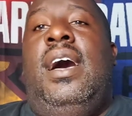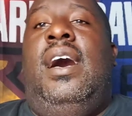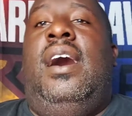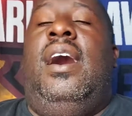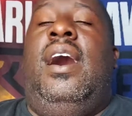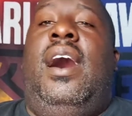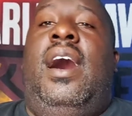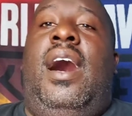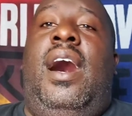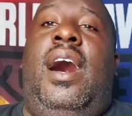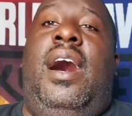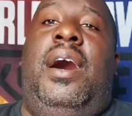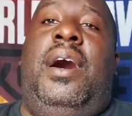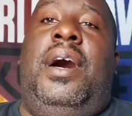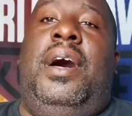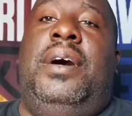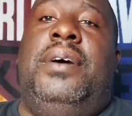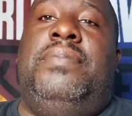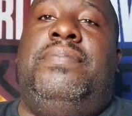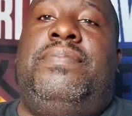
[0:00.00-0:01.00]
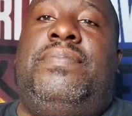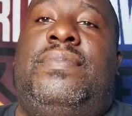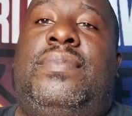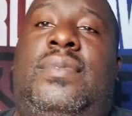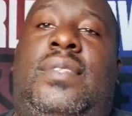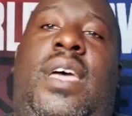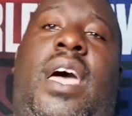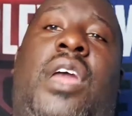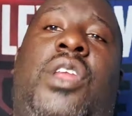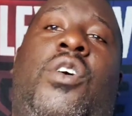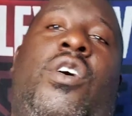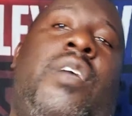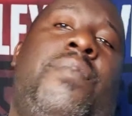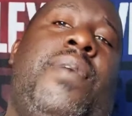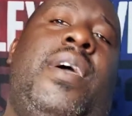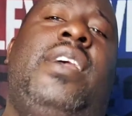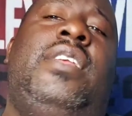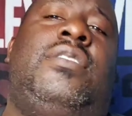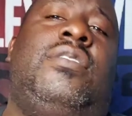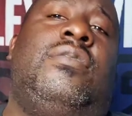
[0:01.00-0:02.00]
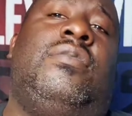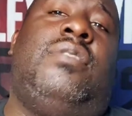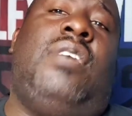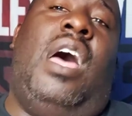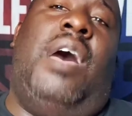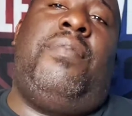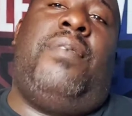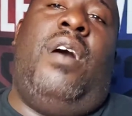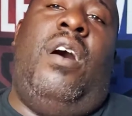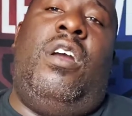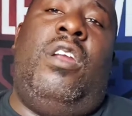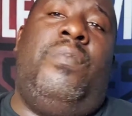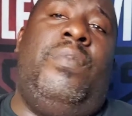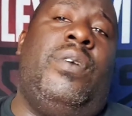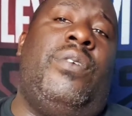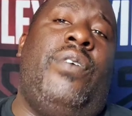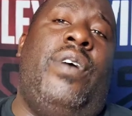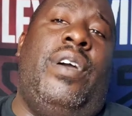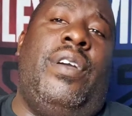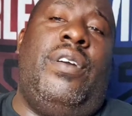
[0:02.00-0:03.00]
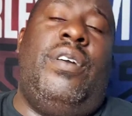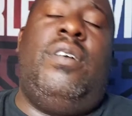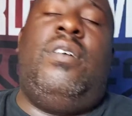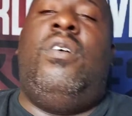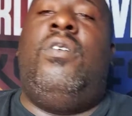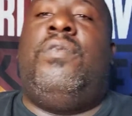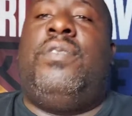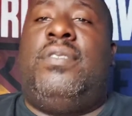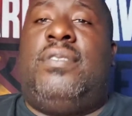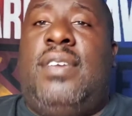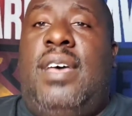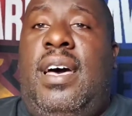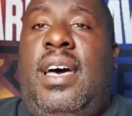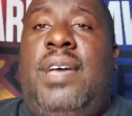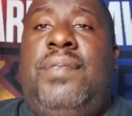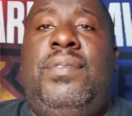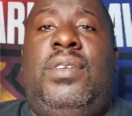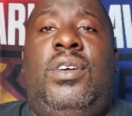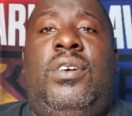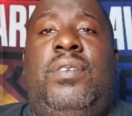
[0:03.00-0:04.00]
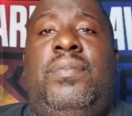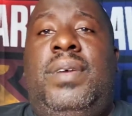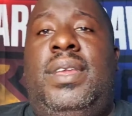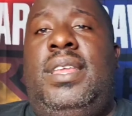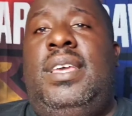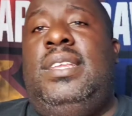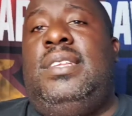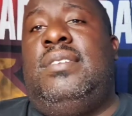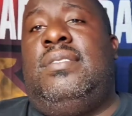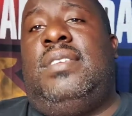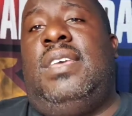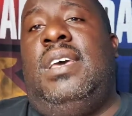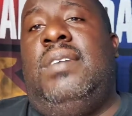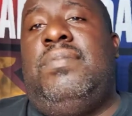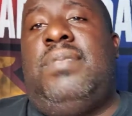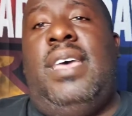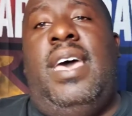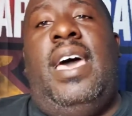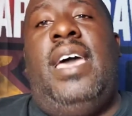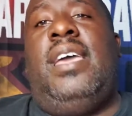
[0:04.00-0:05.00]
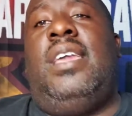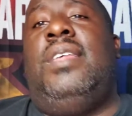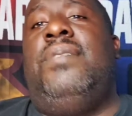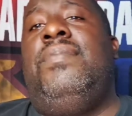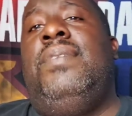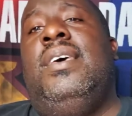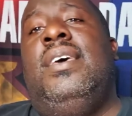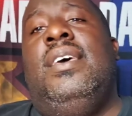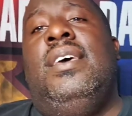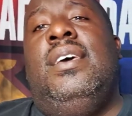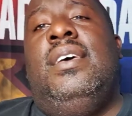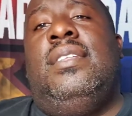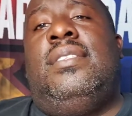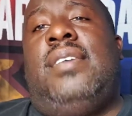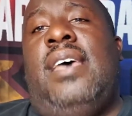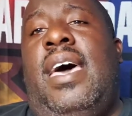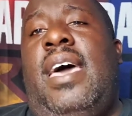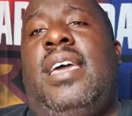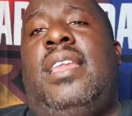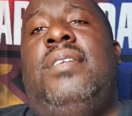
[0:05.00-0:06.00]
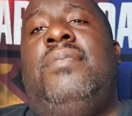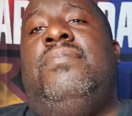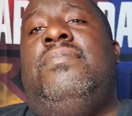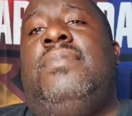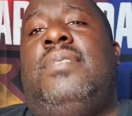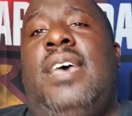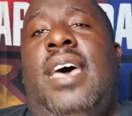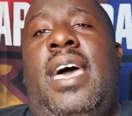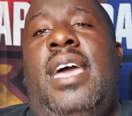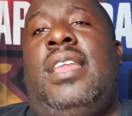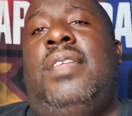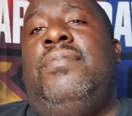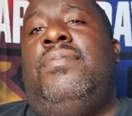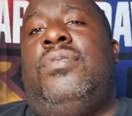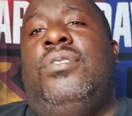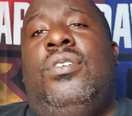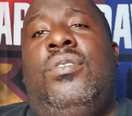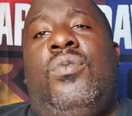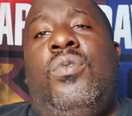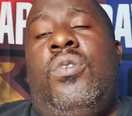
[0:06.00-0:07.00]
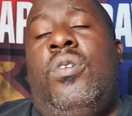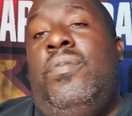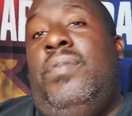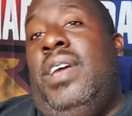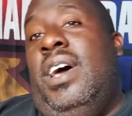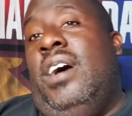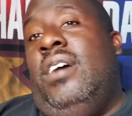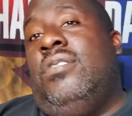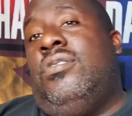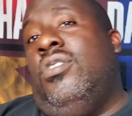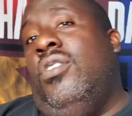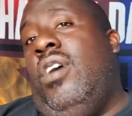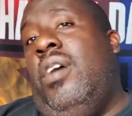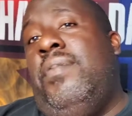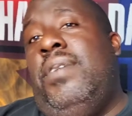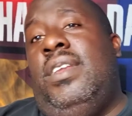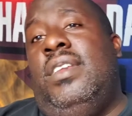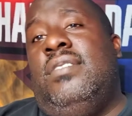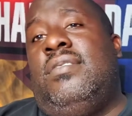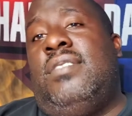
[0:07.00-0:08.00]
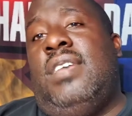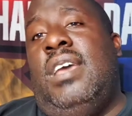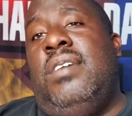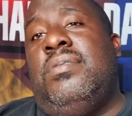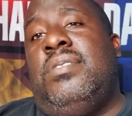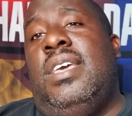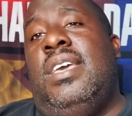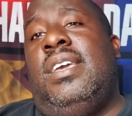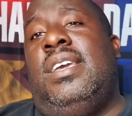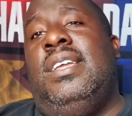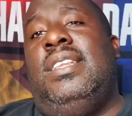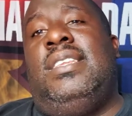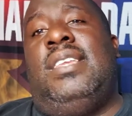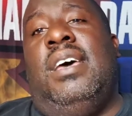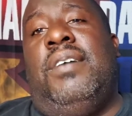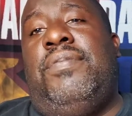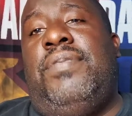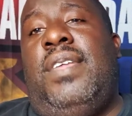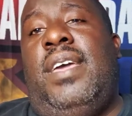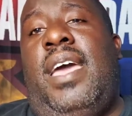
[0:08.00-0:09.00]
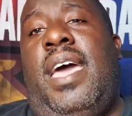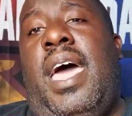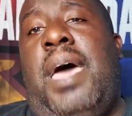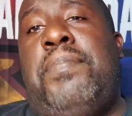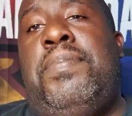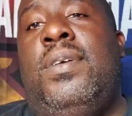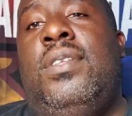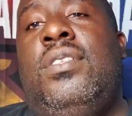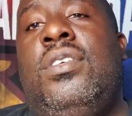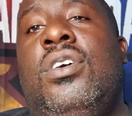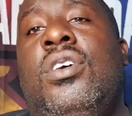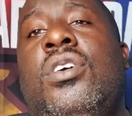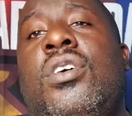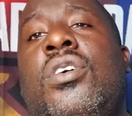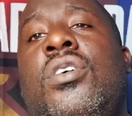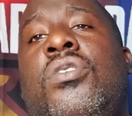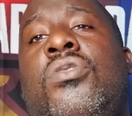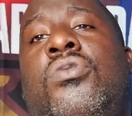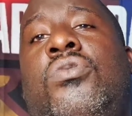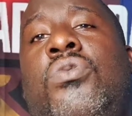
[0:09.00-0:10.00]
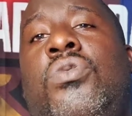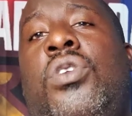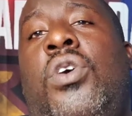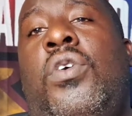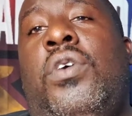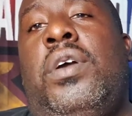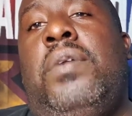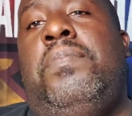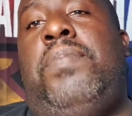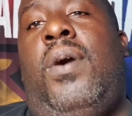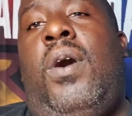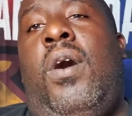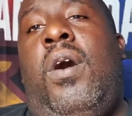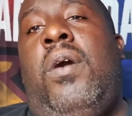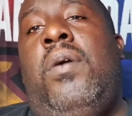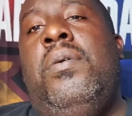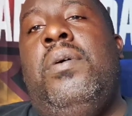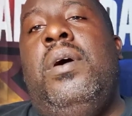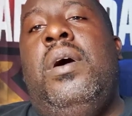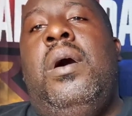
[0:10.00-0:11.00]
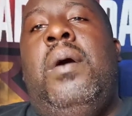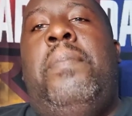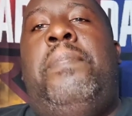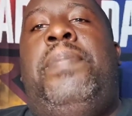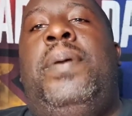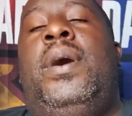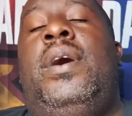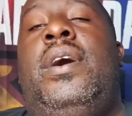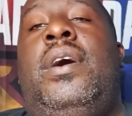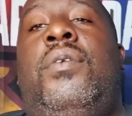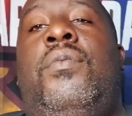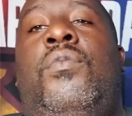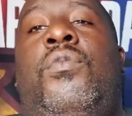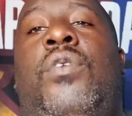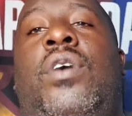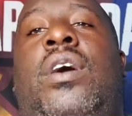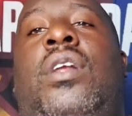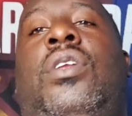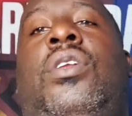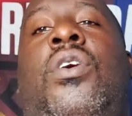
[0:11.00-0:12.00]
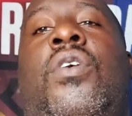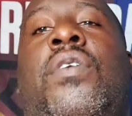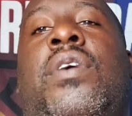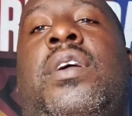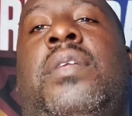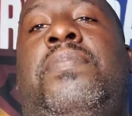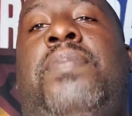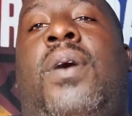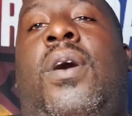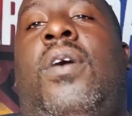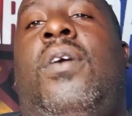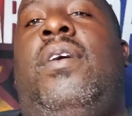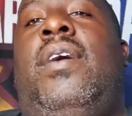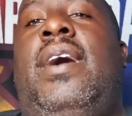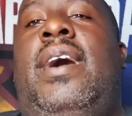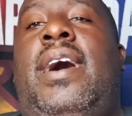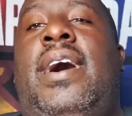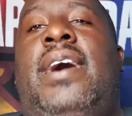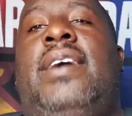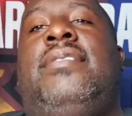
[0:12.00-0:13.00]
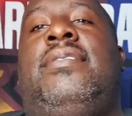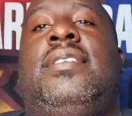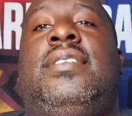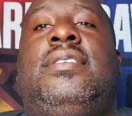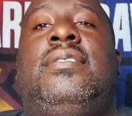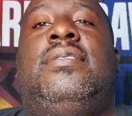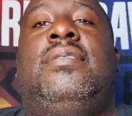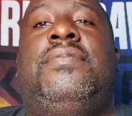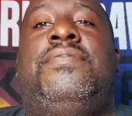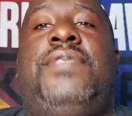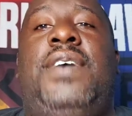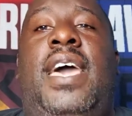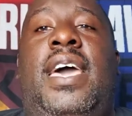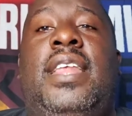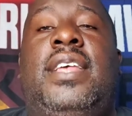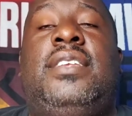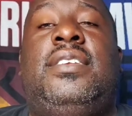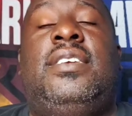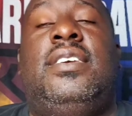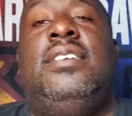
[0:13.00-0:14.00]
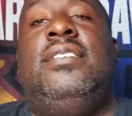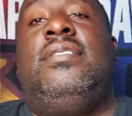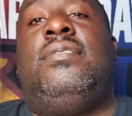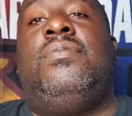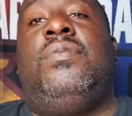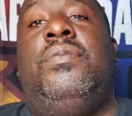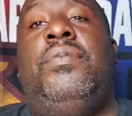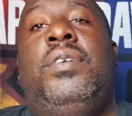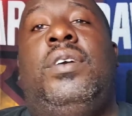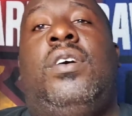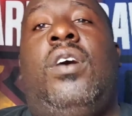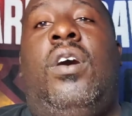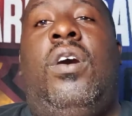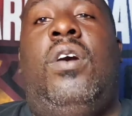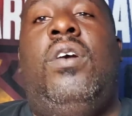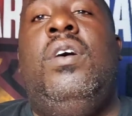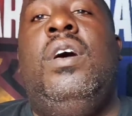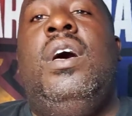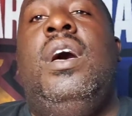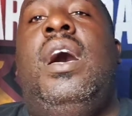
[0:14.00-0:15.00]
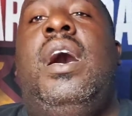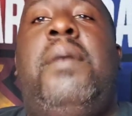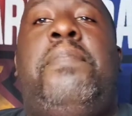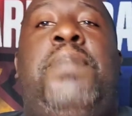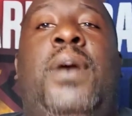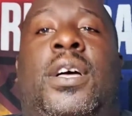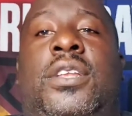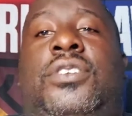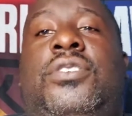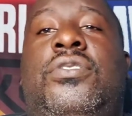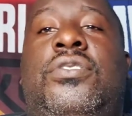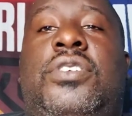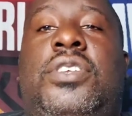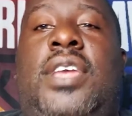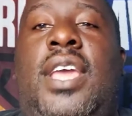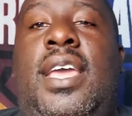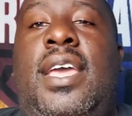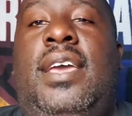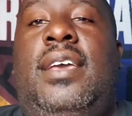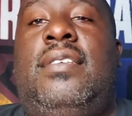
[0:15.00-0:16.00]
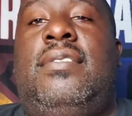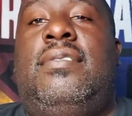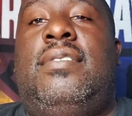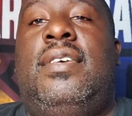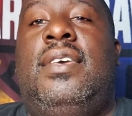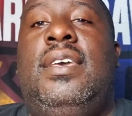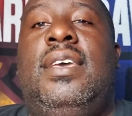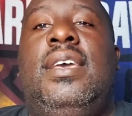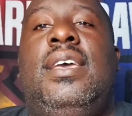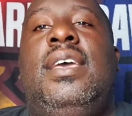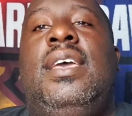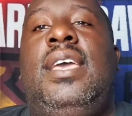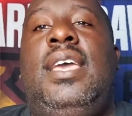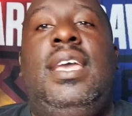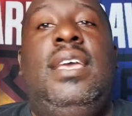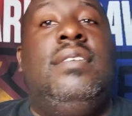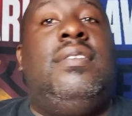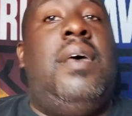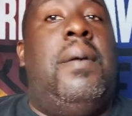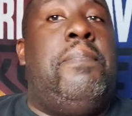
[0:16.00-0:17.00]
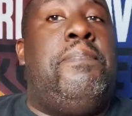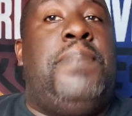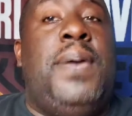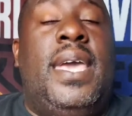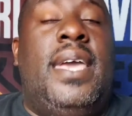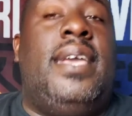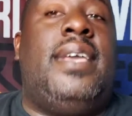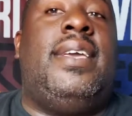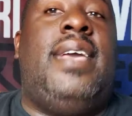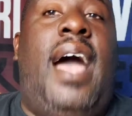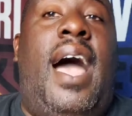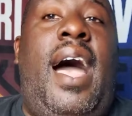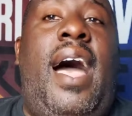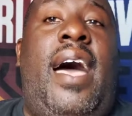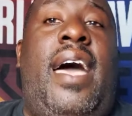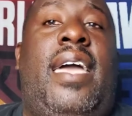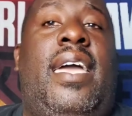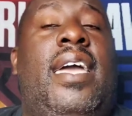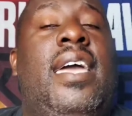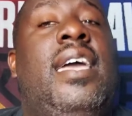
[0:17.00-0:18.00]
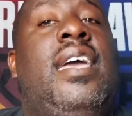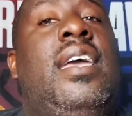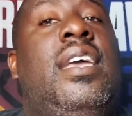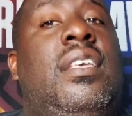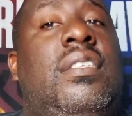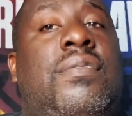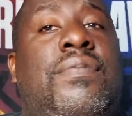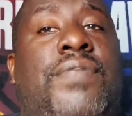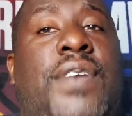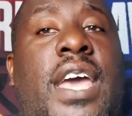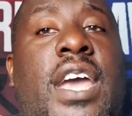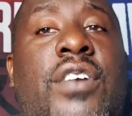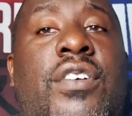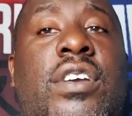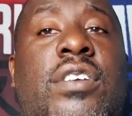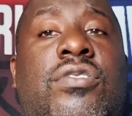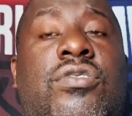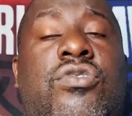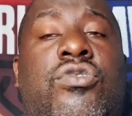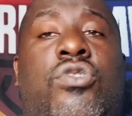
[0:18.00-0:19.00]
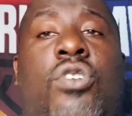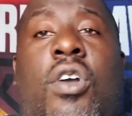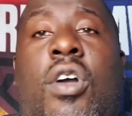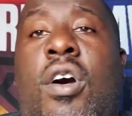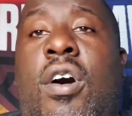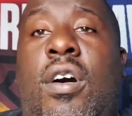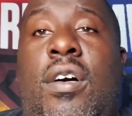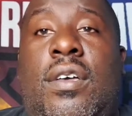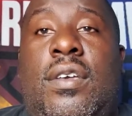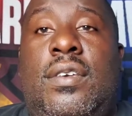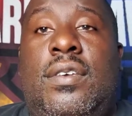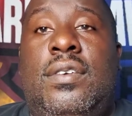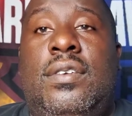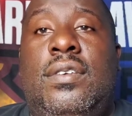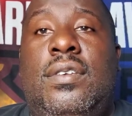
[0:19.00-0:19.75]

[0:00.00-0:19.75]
I know he managed to stop Conor McGregor over time. You know what I mean? He just kept tagging him till it wore him down. So, I mean, the same thing could definitely happen to Logan Paul, but what Logan Paul has in his advantage is what we call a puncher's chance. He's a big guy. He's very strong.